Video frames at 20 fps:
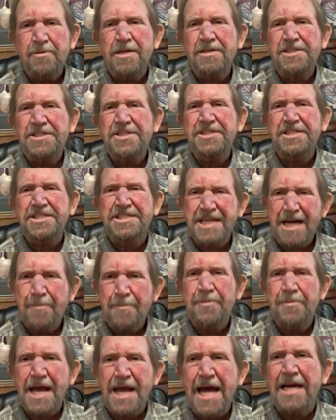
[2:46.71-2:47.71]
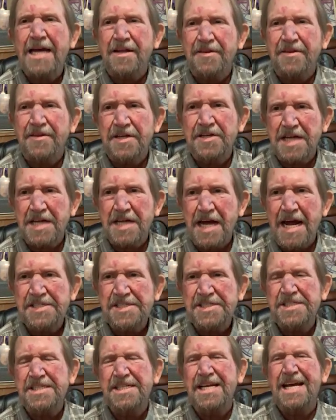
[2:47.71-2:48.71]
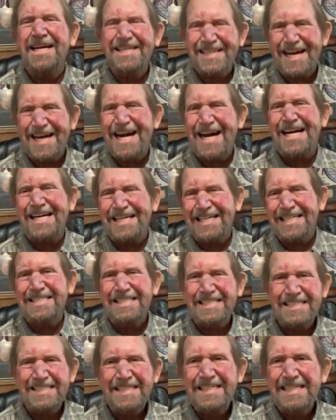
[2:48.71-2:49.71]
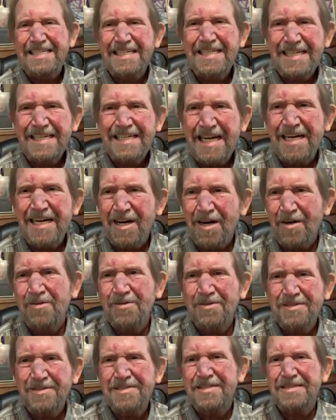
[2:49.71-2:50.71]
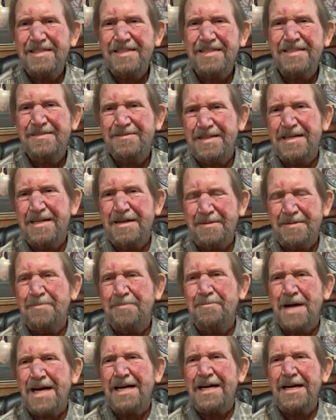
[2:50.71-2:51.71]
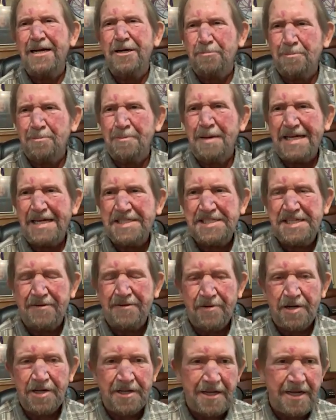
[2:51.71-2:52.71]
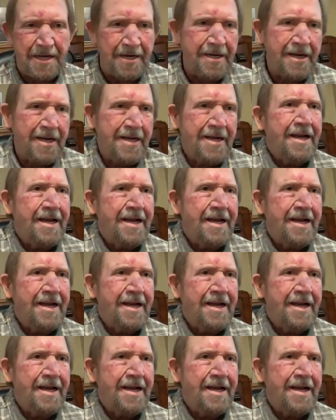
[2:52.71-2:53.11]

Why don't you dump that in the tanks and kind of, it might help mask everything.